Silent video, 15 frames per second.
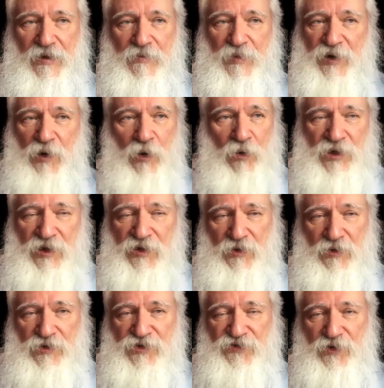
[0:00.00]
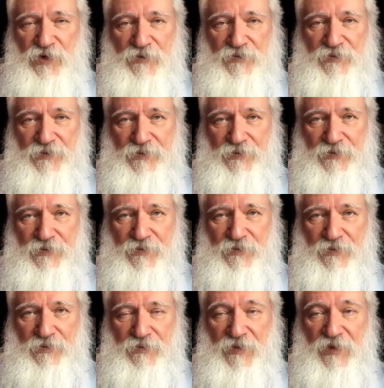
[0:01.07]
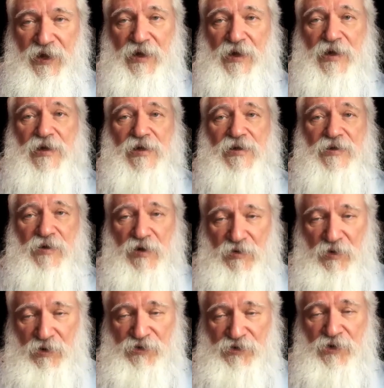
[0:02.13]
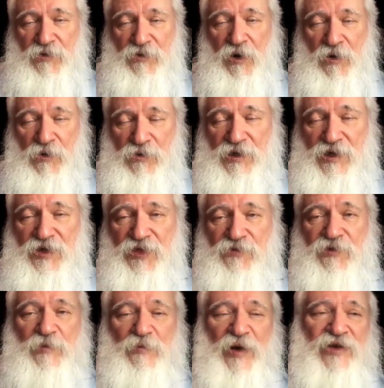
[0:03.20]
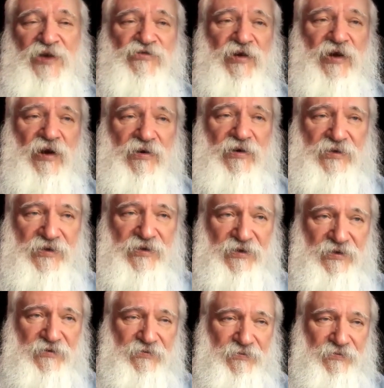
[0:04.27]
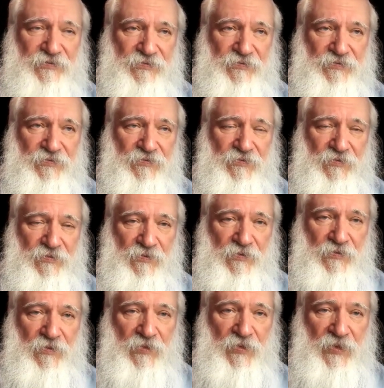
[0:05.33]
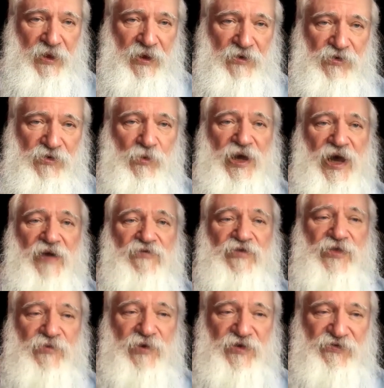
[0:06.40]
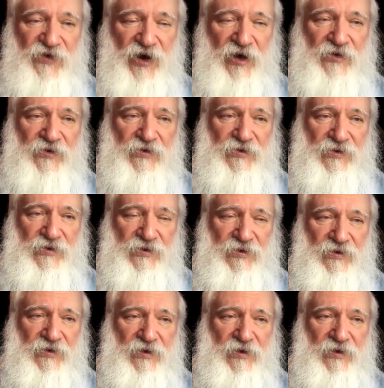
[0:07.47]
but only those four. There are also only three patriarchs. So we have three fathers.